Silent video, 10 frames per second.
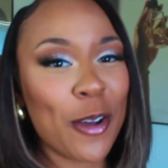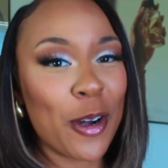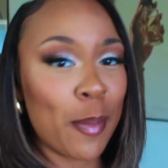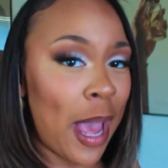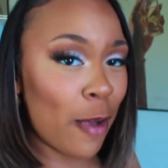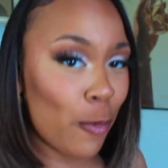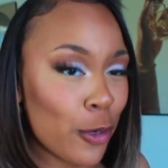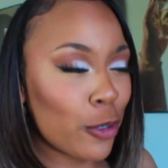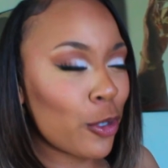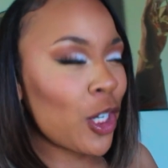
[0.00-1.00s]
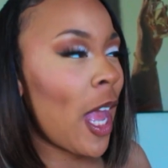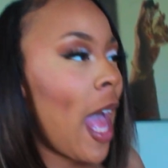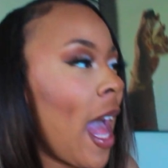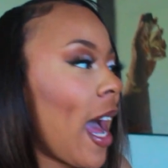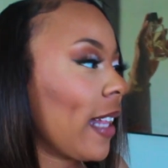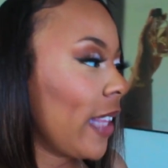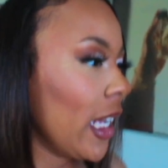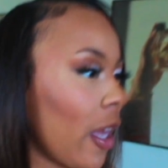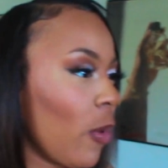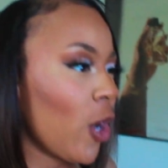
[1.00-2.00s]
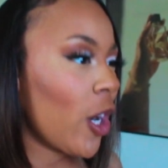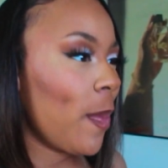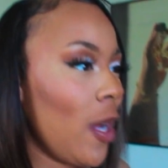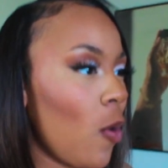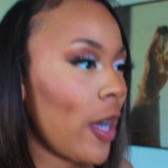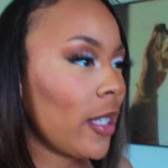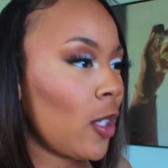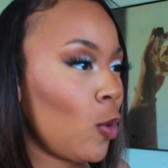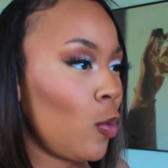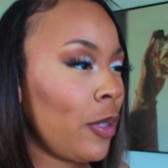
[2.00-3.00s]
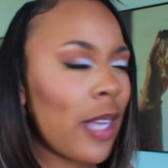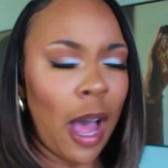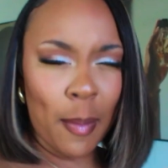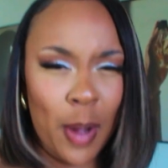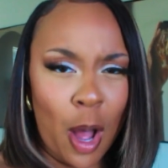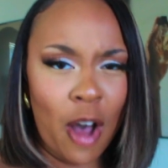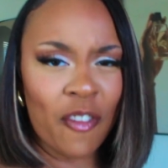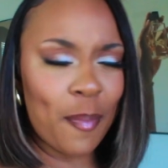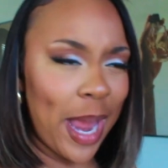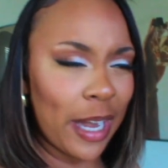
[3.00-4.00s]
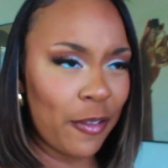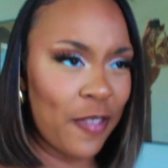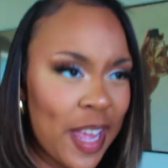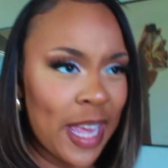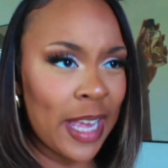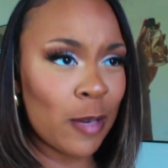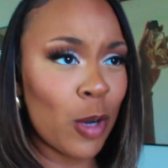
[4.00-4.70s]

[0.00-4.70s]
go to Baton Rouge. I think that we're gonna be going to Topgolf, Main Event.